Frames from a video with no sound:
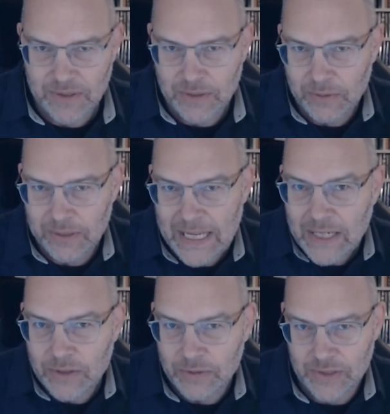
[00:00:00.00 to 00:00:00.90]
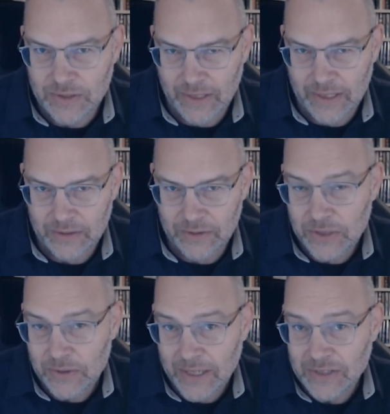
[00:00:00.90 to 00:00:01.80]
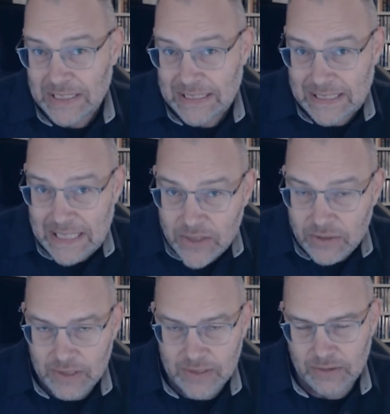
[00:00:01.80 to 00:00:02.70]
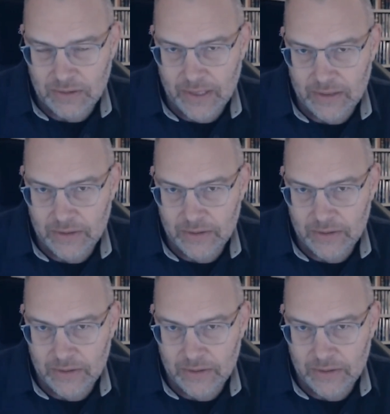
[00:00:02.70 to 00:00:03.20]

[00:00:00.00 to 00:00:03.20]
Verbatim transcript: You don't increase your likelihood, you actually decrease your likelihood